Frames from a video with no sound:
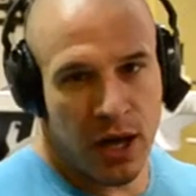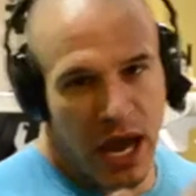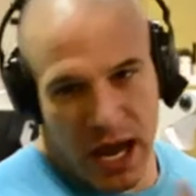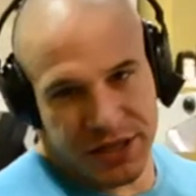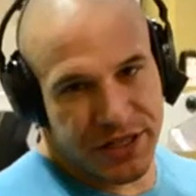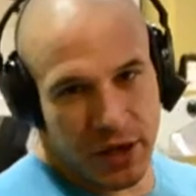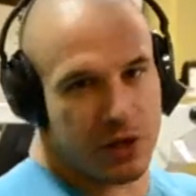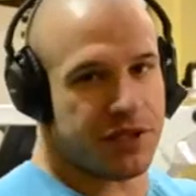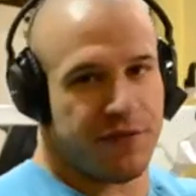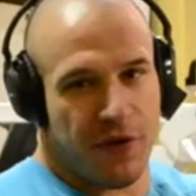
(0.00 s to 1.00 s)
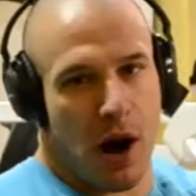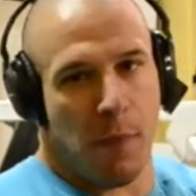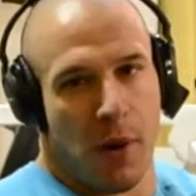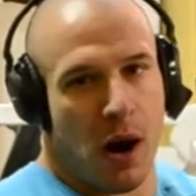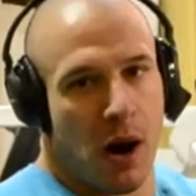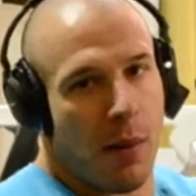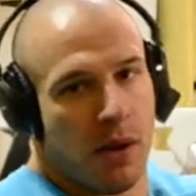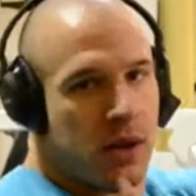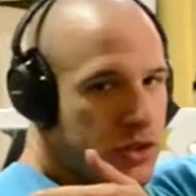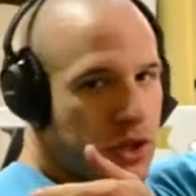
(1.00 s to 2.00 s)
Anterior is the front part,
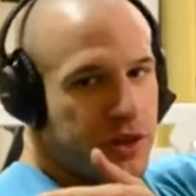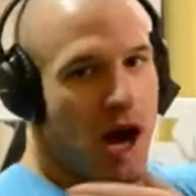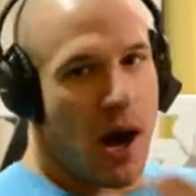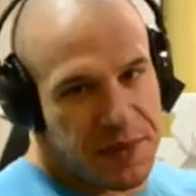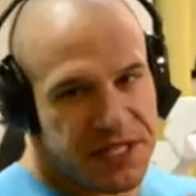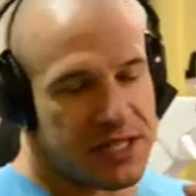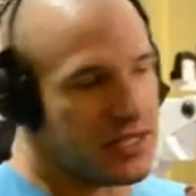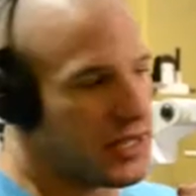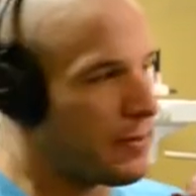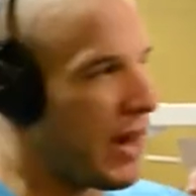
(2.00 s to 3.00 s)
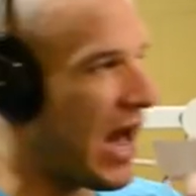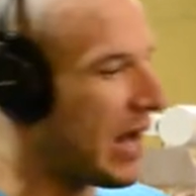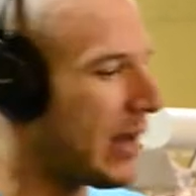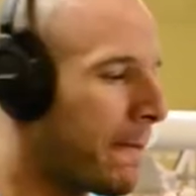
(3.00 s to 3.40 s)
so the opposite is the back.